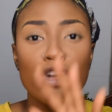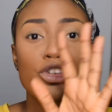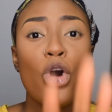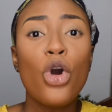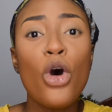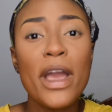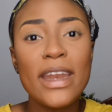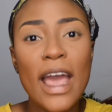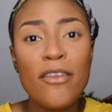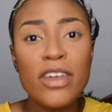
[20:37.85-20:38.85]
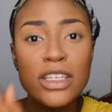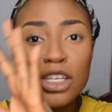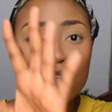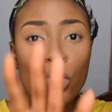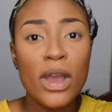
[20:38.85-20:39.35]
Don't go in heavy,
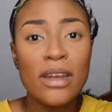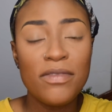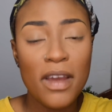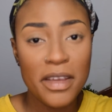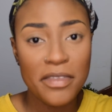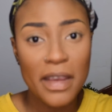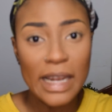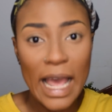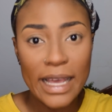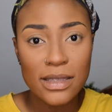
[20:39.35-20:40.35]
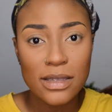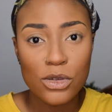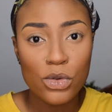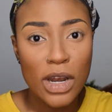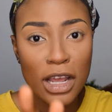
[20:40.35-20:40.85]
just go in very, very light
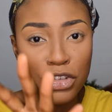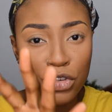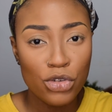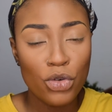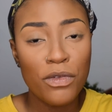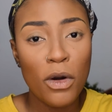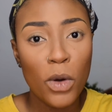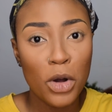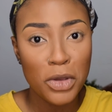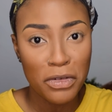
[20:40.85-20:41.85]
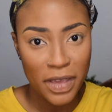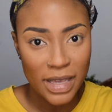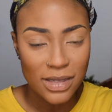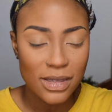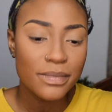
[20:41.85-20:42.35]
so that you don't overwhelm your
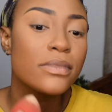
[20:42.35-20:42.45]
face.